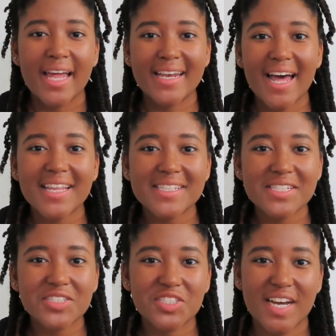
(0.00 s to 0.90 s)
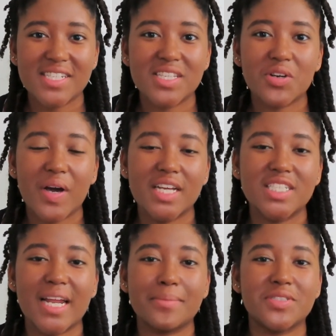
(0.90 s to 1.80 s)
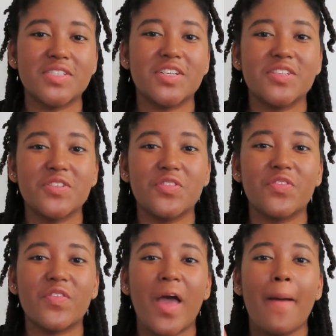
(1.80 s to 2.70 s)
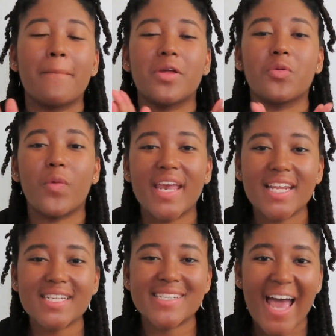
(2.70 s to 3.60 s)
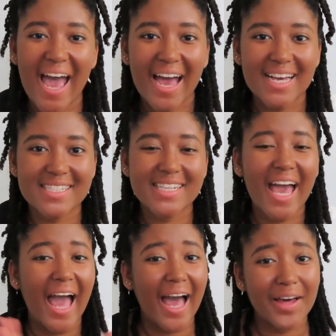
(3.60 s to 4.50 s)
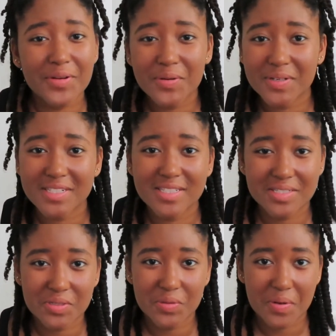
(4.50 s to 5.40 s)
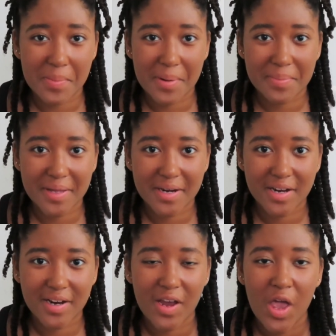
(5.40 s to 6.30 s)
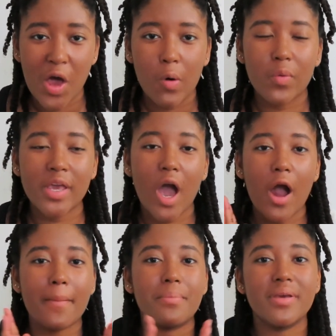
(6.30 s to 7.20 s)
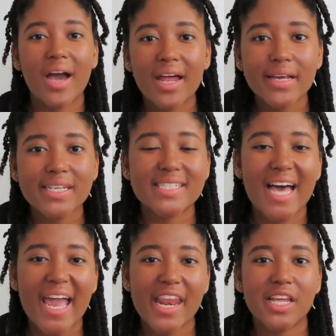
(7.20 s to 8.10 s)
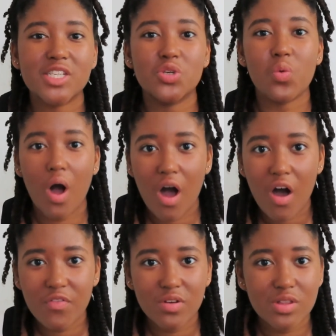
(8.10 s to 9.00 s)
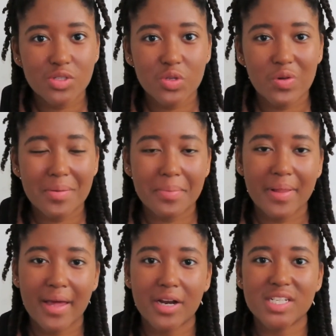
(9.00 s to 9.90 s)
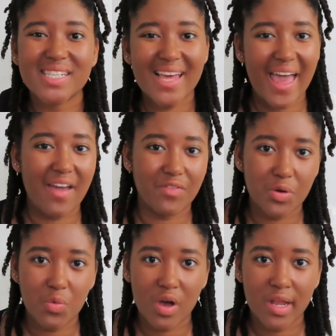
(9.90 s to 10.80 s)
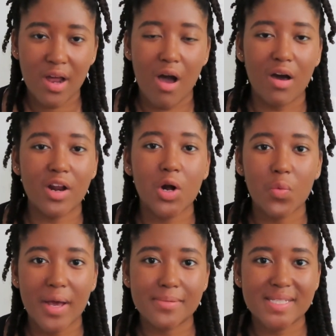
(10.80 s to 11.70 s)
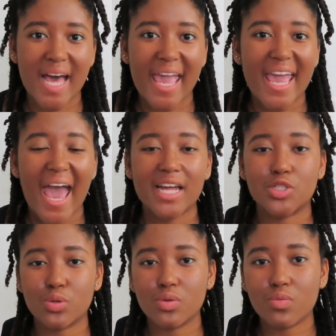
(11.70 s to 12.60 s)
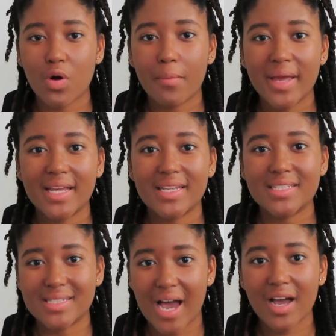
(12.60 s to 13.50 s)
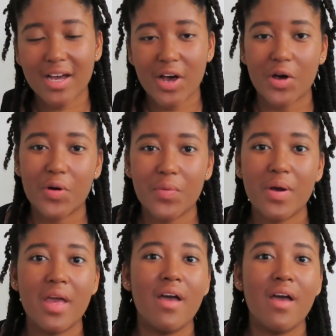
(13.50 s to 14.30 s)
Now let's address the question I'm sure you've been waiting to ask: how to order the dual enrollment planner. We are beyond excited to offer the dual enrollment planner to everyone on our website at dualenrollment.co.